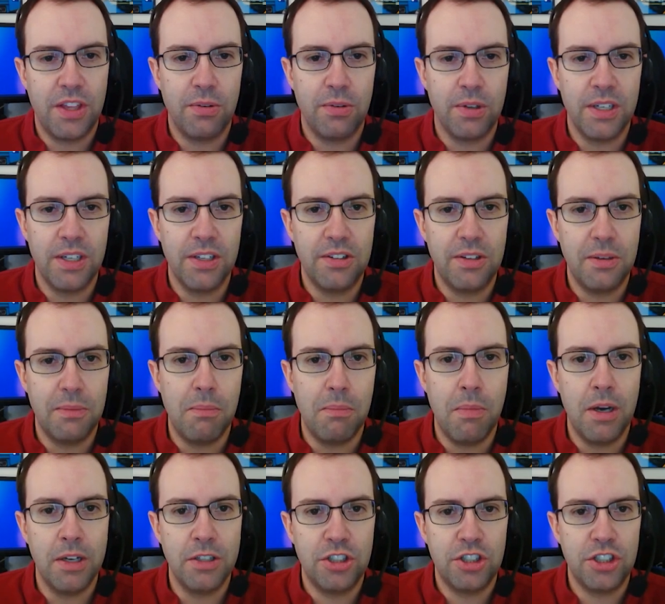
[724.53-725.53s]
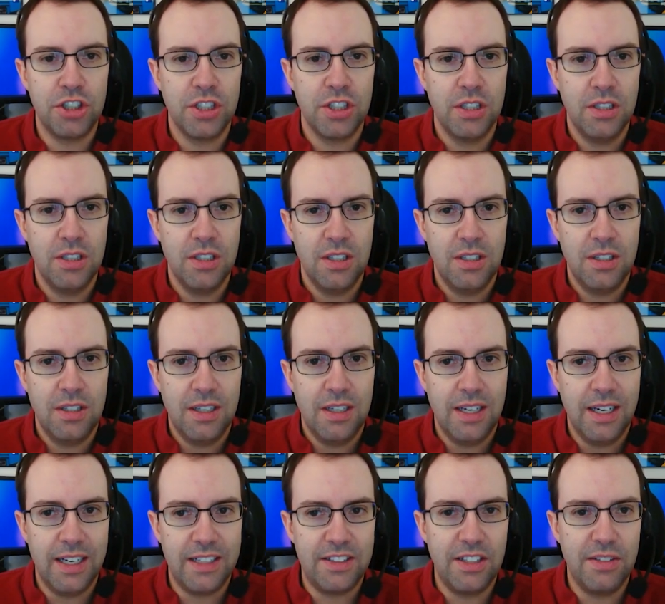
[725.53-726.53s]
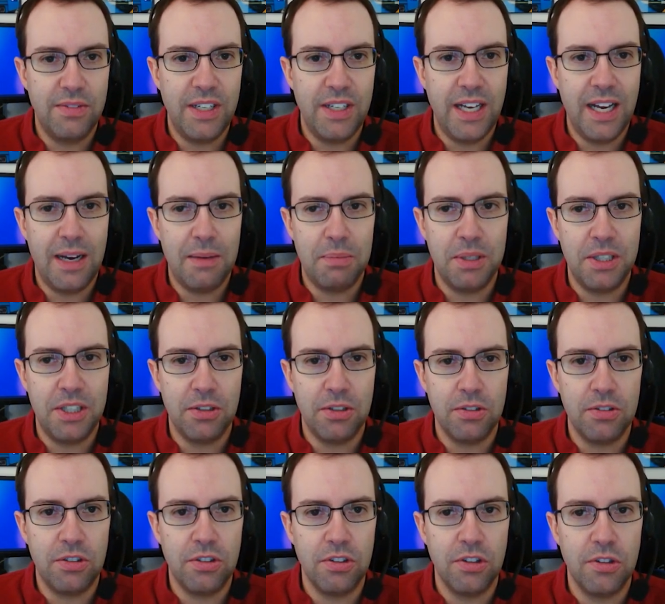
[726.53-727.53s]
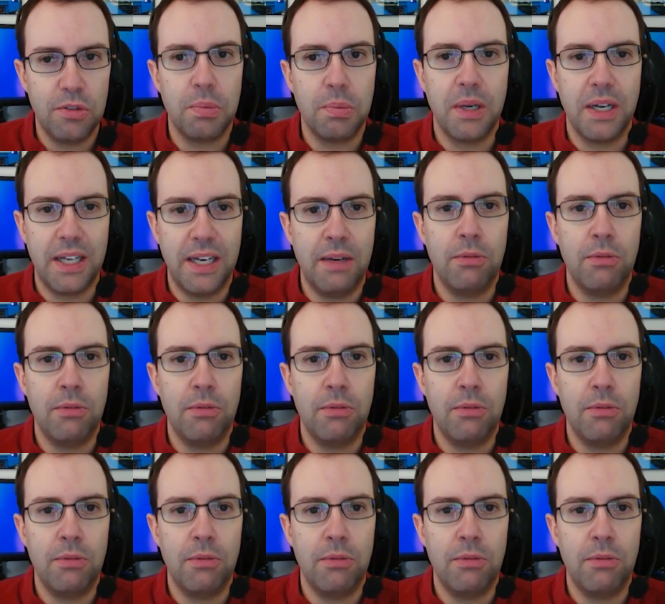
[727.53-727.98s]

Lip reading: think we're going to see much activity happen here until the spring,